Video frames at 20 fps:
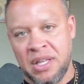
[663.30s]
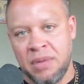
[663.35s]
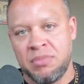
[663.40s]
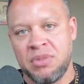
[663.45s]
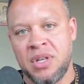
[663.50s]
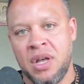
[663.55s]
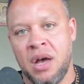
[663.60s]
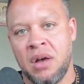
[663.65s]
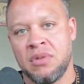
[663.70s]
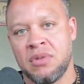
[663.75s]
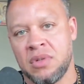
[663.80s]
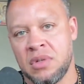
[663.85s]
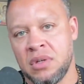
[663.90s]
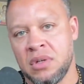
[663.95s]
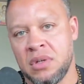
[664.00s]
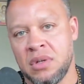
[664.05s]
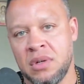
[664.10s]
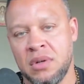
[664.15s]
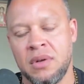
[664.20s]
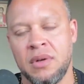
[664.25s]
themselves.
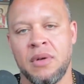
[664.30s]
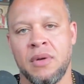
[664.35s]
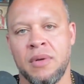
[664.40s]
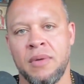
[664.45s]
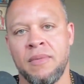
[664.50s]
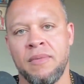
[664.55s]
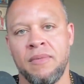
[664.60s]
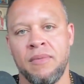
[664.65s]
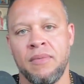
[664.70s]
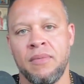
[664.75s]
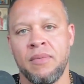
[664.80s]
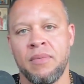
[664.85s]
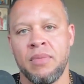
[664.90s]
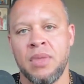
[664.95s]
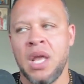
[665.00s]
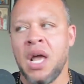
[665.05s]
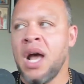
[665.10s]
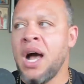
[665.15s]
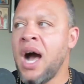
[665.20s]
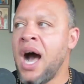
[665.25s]

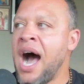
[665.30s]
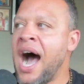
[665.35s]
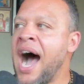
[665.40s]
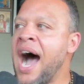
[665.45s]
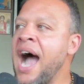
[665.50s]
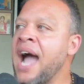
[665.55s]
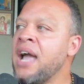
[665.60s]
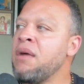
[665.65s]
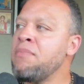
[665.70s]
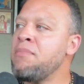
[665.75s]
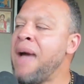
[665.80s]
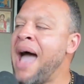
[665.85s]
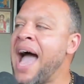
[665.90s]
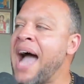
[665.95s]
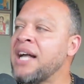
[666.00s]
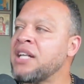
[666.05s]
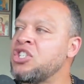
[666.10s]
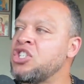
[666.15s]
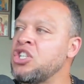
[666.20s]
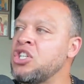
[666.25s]
I
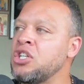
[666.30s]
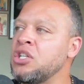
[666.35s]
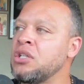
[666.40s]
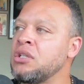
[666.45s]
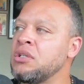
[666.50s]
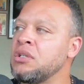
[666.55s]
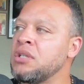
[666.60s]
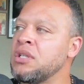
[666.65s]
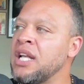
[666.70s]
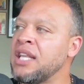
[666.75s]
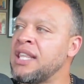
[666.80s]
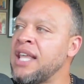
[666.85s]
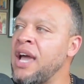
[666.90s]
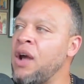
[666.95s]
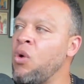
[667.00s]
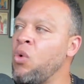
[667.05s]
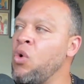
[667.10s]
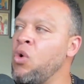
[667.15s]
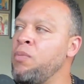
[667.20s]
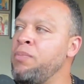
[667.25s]
imagine that
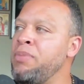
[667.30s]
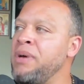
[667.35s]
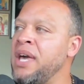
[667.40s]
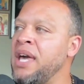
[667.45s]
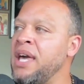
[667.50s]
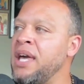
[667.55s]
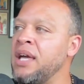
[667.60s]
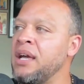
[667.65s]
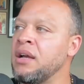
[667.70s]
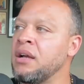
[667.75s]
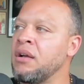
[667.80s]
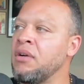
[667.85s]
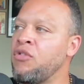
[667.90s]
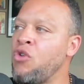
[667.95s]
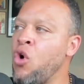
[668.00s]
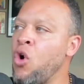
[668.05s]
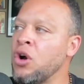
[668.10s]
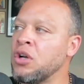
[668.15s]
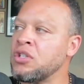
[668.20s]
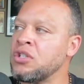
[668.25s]
there will be, of
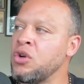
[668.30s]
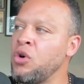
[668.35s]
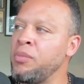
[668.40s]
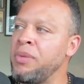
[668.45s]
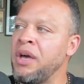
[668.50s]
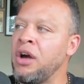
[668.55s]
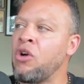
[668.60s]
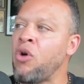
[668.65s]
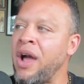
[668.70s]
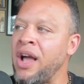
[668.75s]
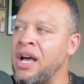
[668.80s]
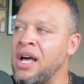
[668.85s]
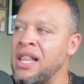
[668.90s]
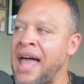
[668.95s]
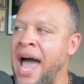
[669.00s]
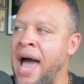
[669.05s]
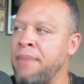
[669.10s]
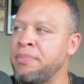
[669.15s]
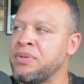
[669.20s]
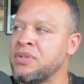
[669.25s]
course, there will be a great
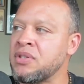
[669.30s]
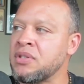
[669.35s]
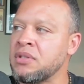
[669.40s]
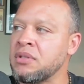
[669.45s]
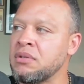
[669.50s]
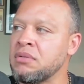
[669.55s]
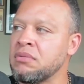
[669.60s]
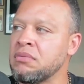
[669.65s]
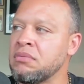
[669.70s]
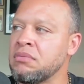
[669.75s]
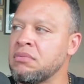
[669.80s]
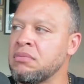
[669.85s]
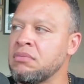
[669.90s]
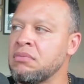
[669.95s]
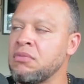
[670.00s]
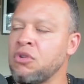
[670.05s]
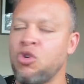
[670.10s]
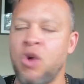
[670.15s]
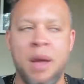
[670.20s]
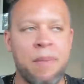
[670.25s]
collapse,
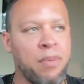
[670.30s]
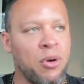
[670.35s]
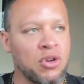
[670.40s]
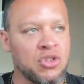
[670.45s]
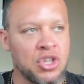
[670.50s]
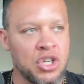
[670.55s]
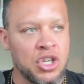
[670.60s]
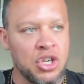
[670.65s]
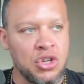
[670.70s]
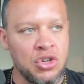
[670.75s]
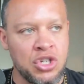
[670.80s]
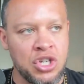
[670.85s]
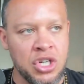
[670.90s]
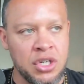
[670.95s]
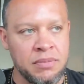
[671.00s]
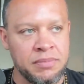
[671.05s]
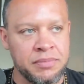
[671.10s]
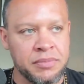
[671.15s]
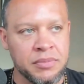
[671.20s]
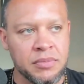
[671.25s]
great
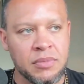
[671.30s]
persecution,